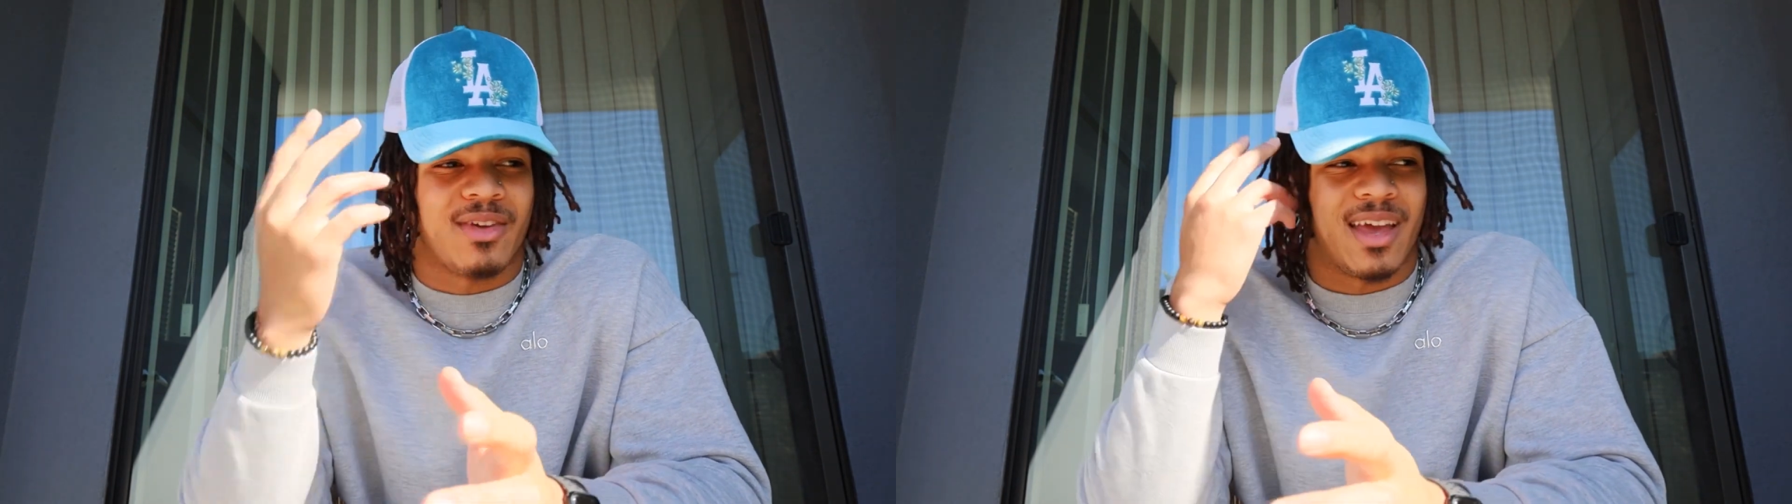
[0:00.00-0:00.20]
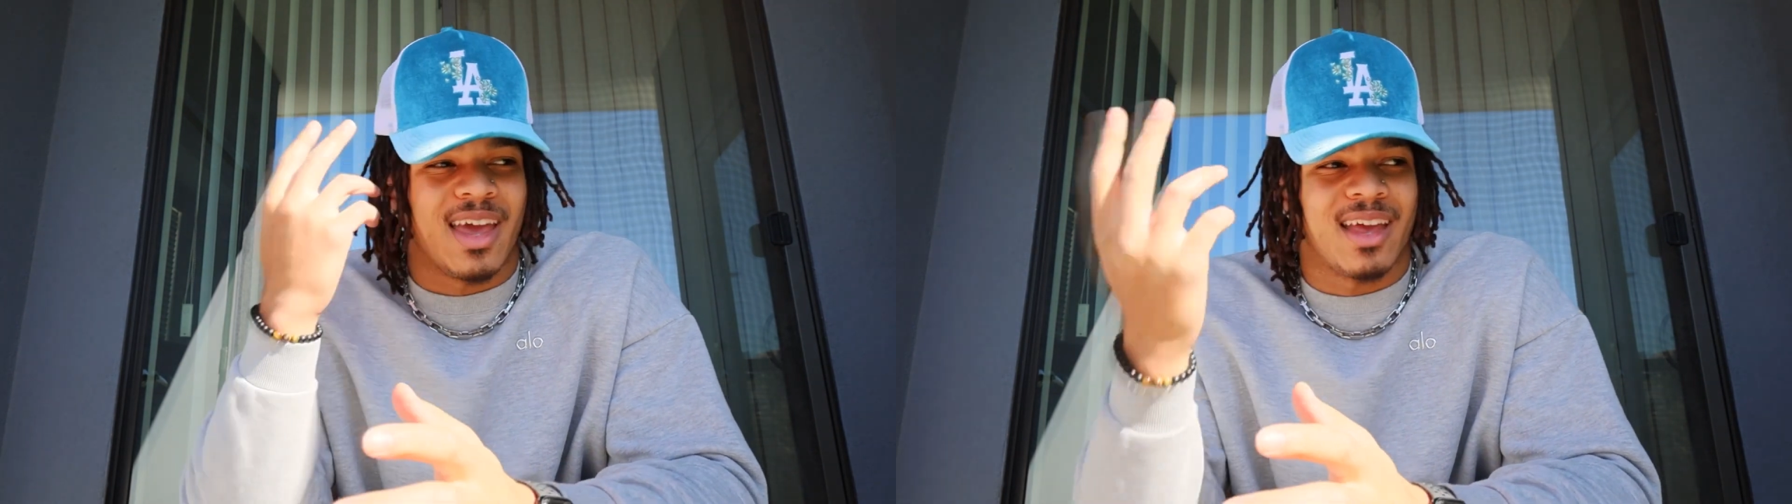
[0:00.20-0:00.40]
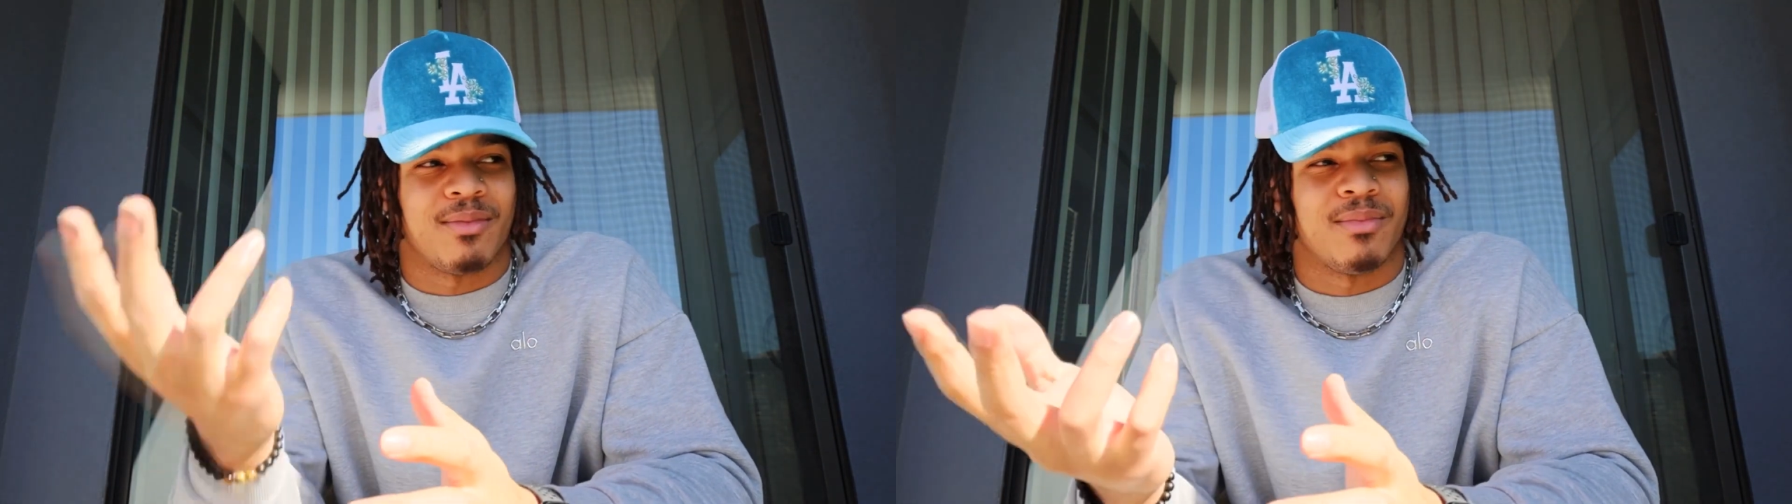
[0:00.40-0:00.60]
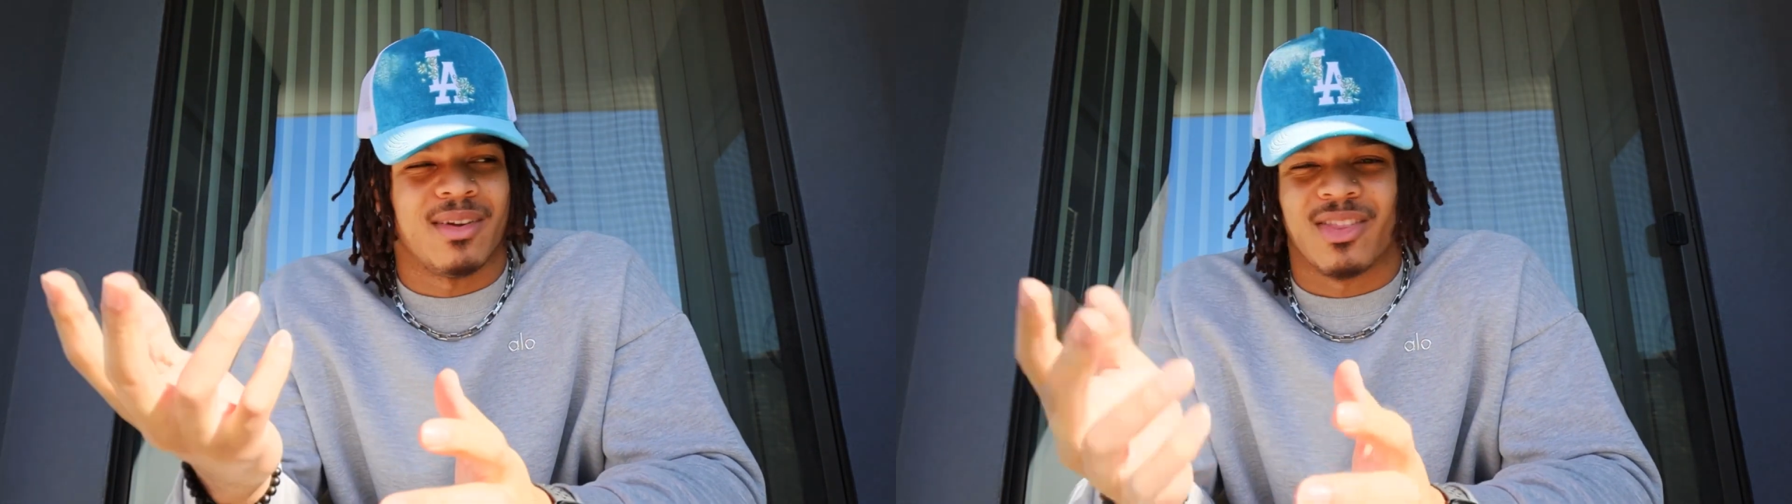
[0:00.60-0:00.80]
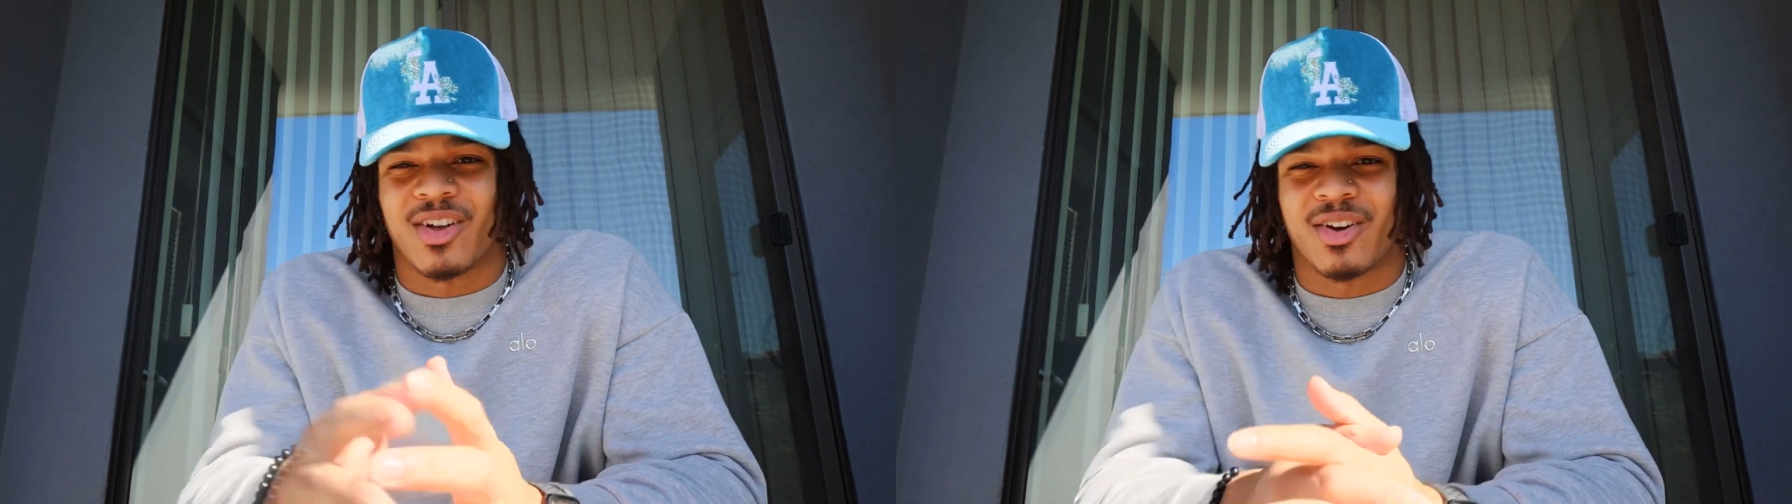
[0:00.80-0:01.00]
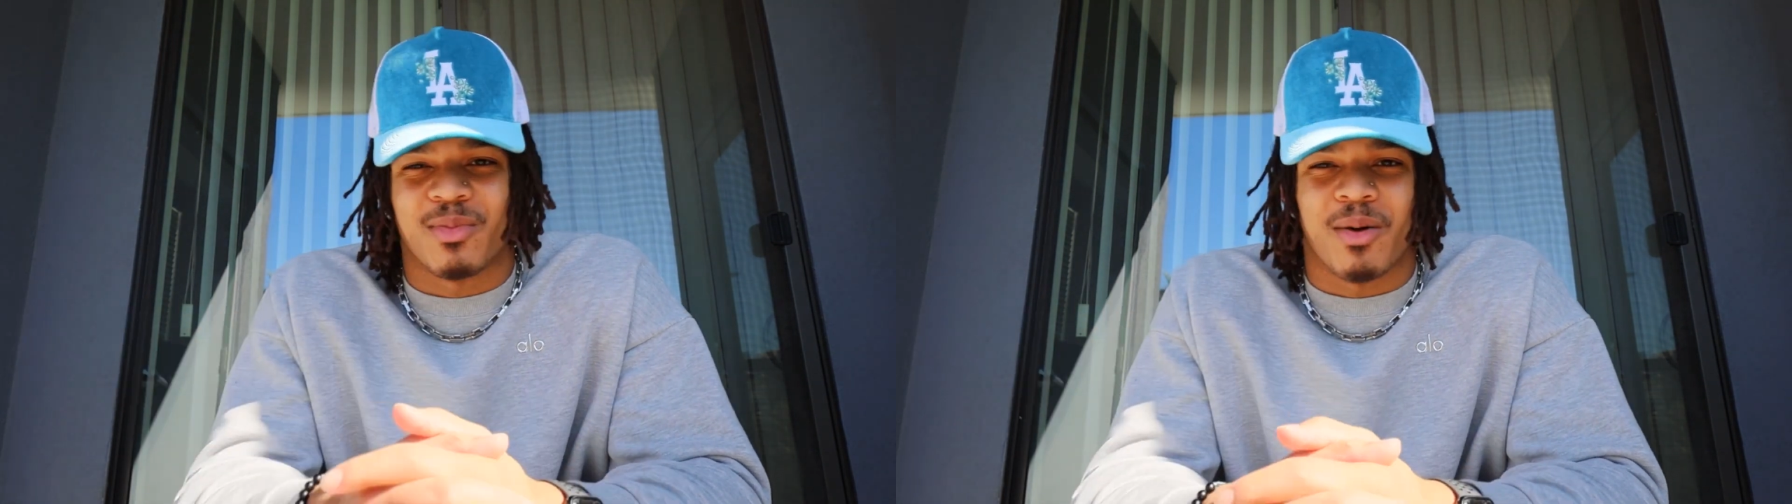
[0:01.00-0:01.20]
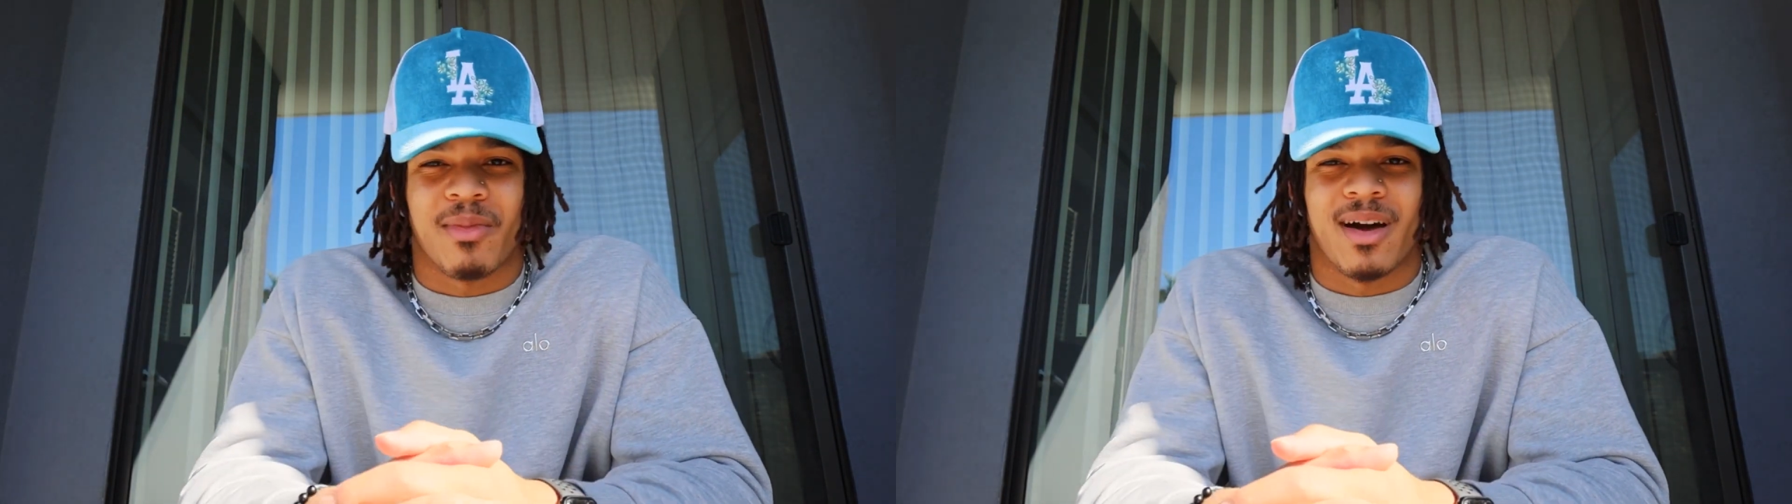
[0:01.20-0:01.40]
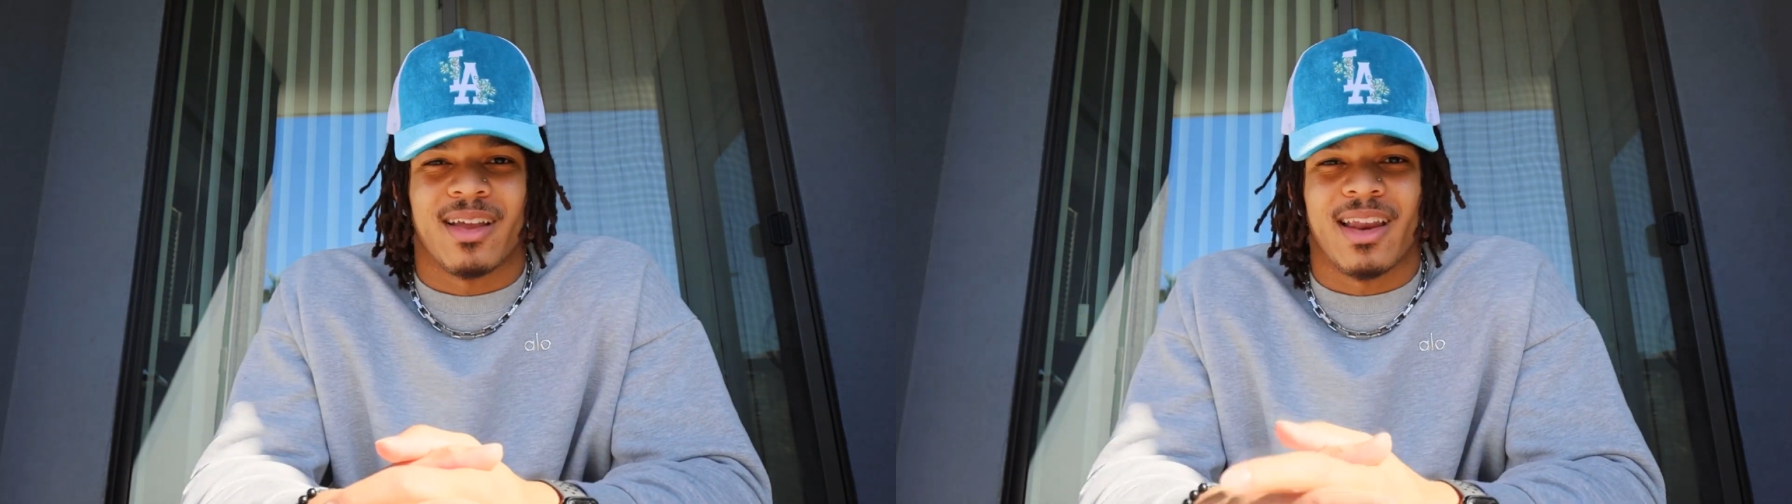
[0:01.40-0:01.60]
I had a thought on my
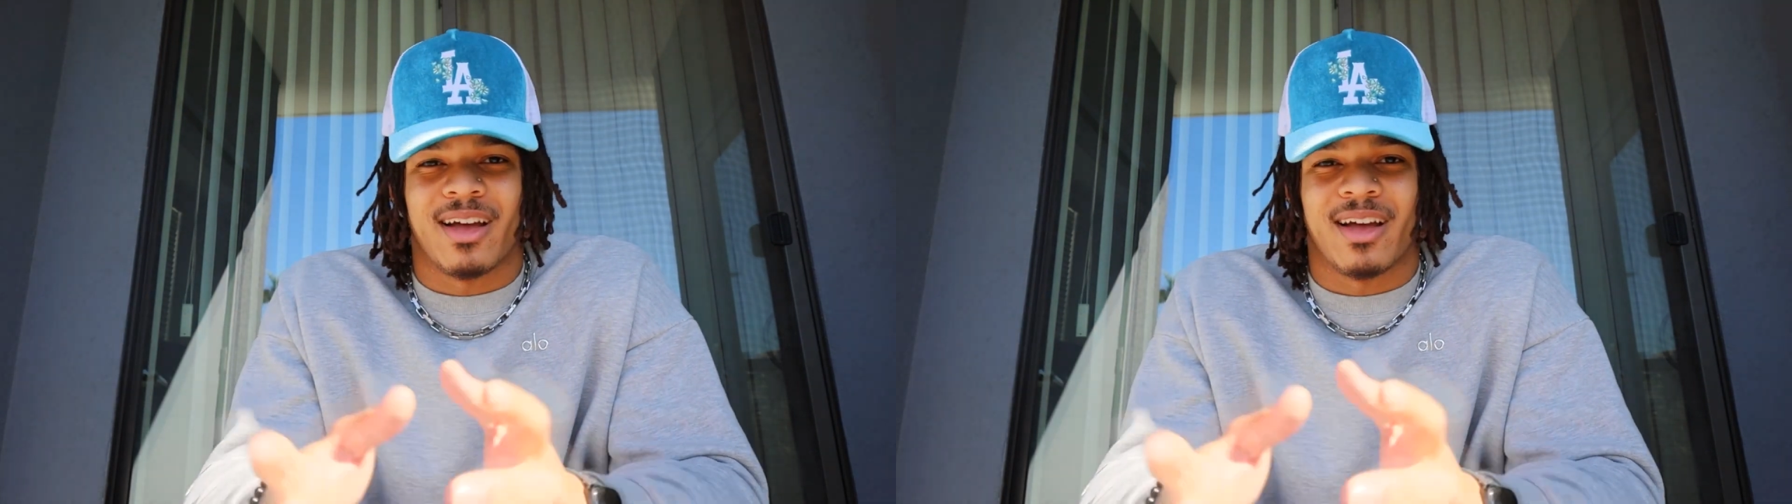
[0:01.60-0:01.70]
mind